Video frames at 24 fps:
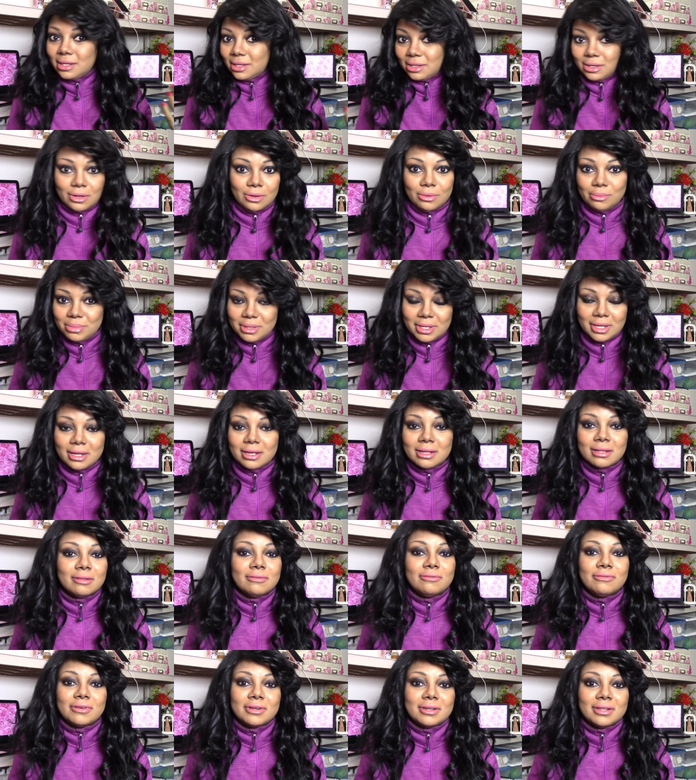you know, being
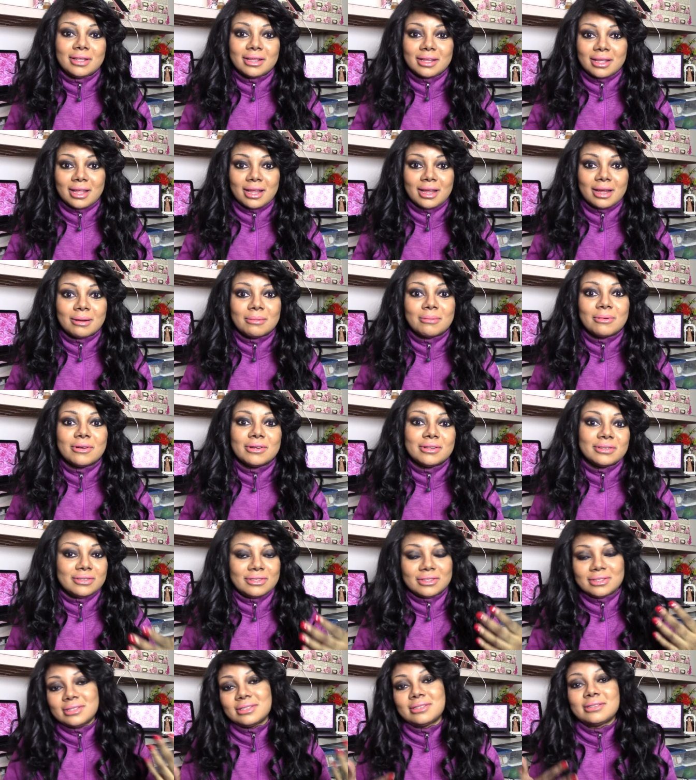in front of the camera
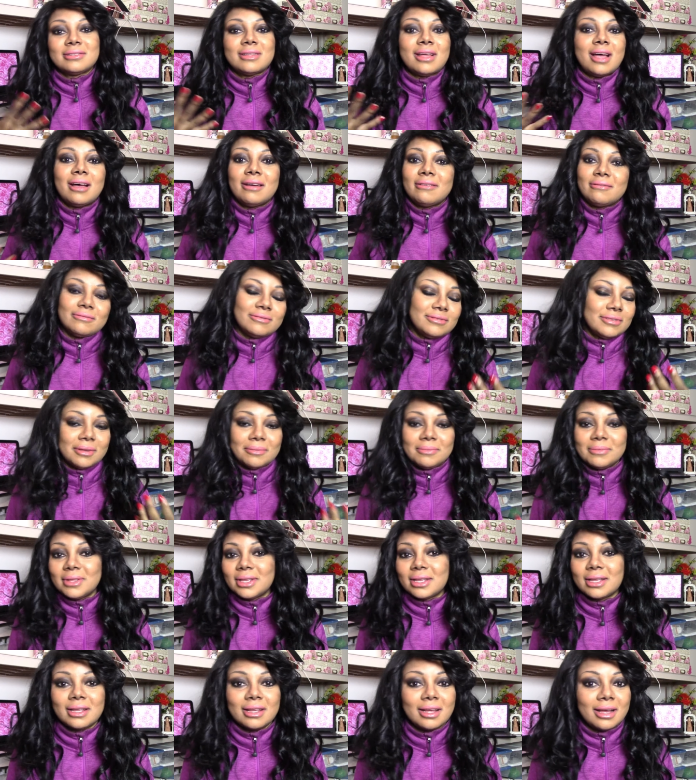is just not
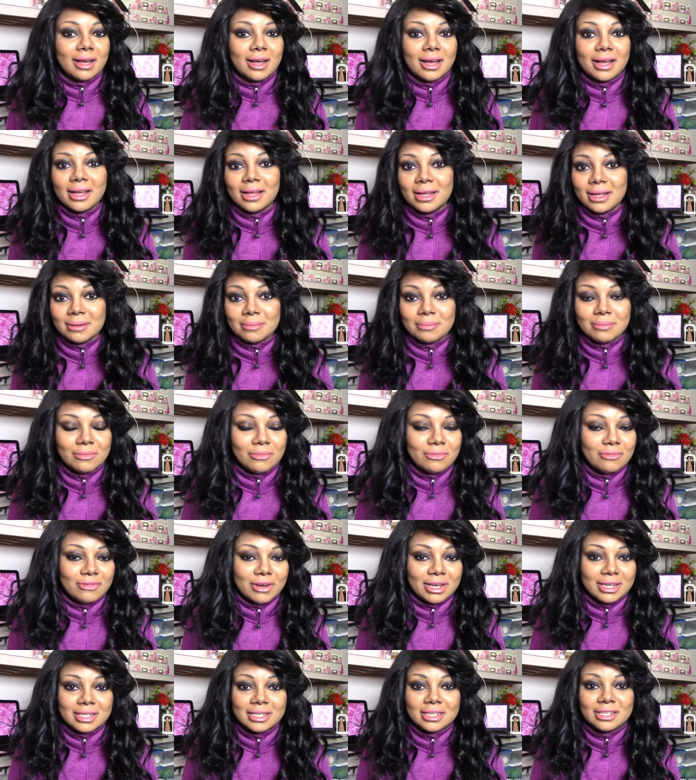something I'm
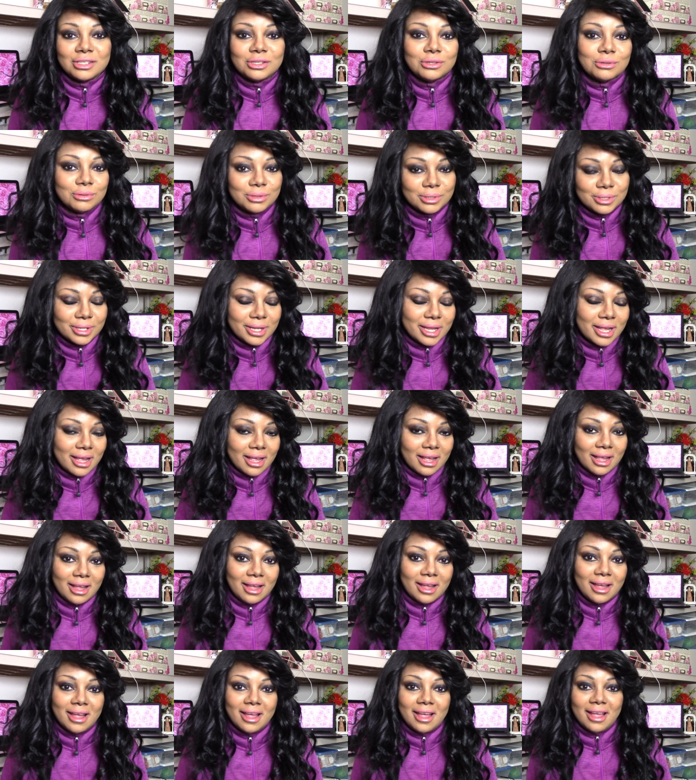ready to do
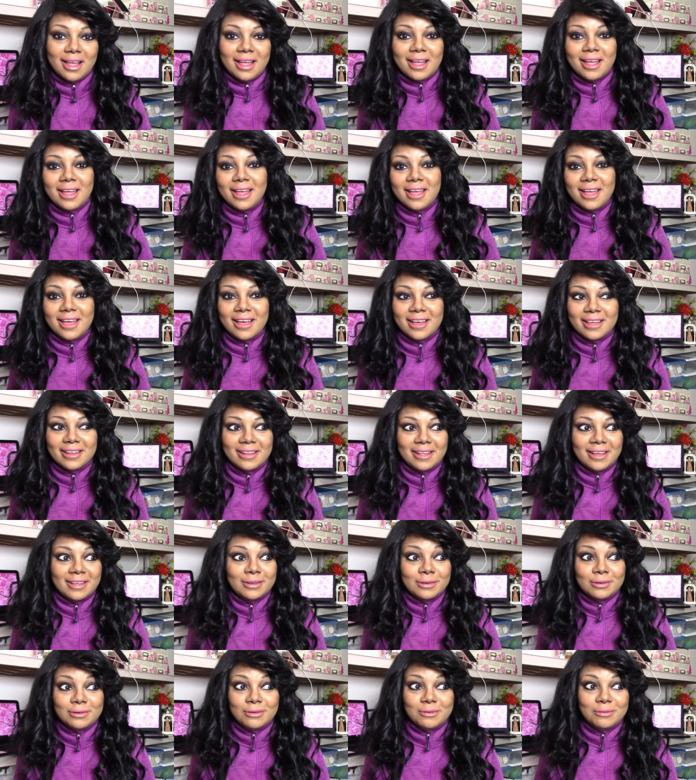today. And
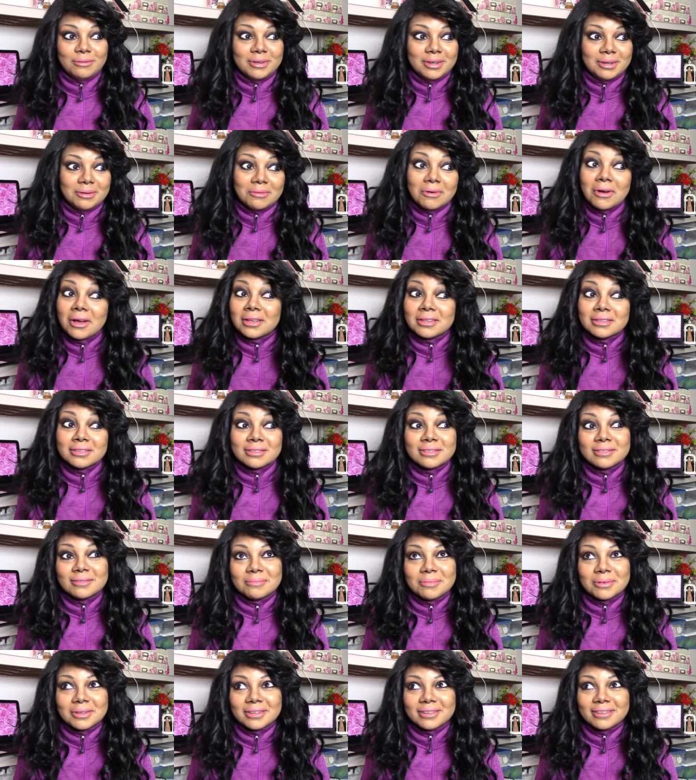I don't know what it
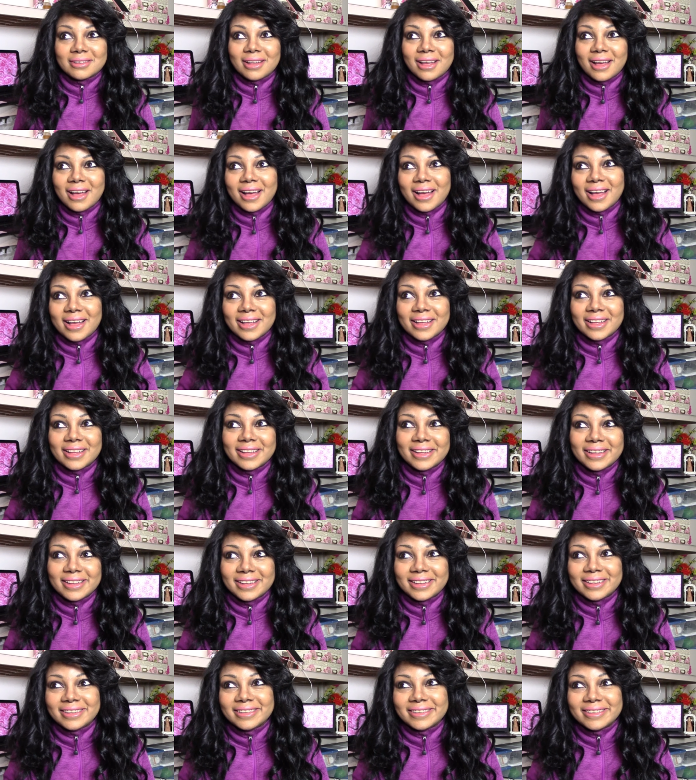was, but
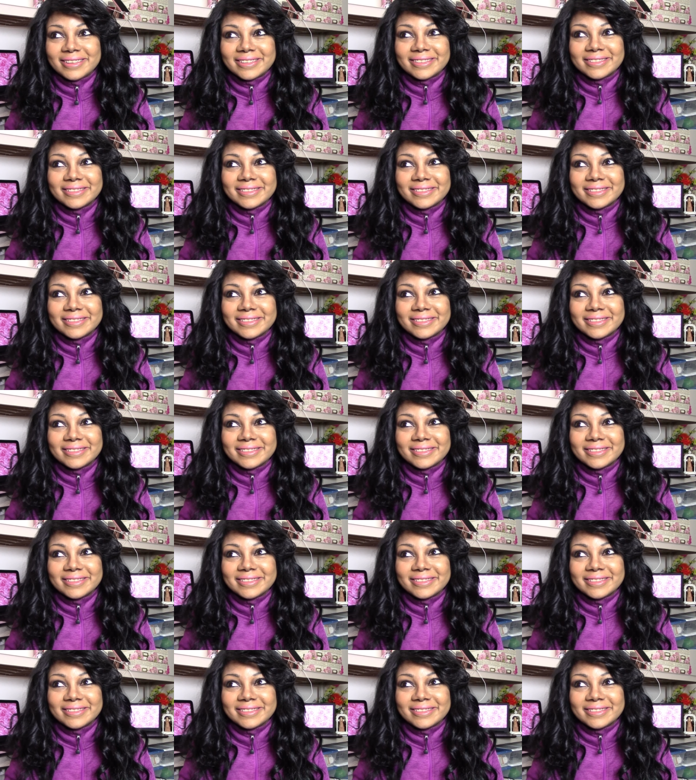I